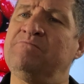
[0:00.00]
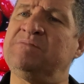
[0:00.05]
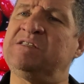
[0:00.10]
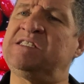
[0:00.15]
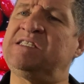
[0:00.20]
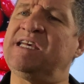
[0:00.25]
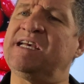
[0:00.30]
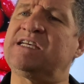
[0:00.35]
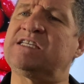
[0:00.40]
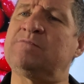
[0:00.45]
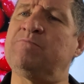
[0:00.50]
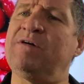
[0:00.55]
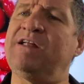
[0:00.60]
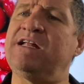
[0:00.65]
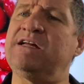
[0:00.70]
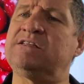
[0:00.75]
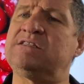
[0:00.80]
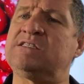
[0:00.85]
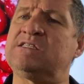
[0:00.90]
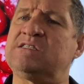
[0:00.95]
six
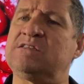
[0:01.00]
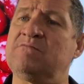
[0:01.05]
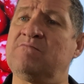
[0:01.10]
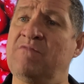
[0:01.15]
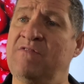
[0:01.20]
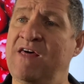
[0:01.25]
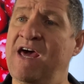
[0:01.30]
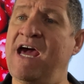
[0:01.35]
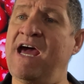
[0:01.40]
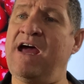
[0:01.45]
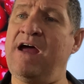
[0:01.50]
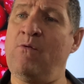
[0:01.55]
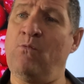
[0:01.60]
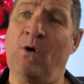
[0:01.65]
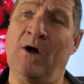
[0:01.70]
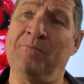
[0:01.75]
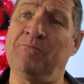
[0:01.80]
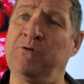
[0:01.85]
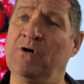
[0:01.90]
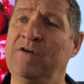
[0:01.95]
minutes there,
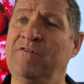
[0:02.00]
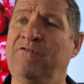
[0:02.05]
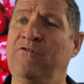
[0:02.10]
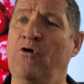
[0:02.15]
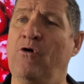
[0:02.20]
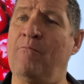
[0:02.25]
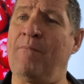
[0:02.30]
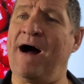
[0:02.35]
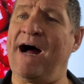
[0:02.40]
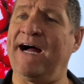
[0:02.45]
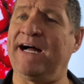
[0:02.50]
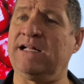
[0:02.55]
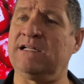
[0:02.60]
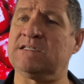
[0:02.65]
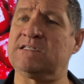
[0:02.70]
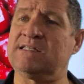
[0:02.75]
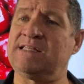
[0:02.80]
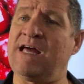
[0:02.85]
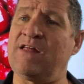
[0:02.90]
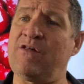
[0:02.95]
1.4
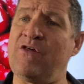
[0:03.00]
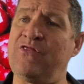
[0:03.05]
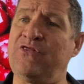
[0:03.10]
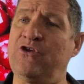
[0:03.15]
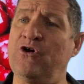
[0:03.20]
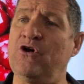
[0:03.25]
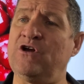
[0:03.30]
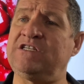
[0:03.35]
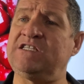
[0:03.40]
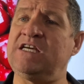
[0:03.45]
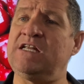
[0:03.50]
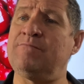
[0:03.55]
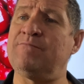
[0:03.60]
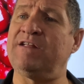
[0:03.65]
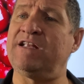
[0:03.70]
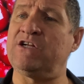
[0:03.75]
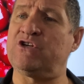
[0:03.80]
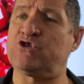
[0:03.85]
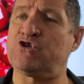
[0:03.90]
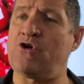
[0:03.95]
miles, another 13
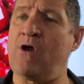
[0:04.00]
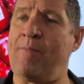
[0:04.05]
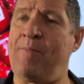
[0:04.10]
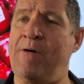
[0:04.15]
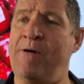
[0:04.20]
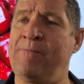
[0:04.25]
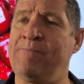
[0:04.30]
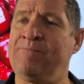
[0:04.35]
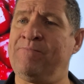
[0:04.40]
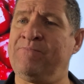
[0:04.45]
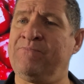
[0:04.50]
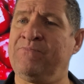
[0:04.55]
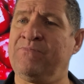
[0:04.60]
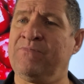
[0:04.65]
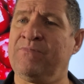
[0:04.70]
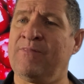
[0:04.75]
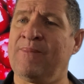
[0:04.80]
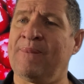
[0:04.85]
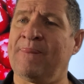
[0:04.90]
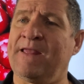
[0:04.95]
minute trip.
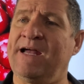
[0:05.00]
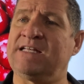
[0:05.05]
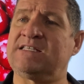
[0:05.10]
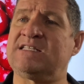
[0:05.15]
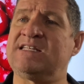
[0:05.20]
That's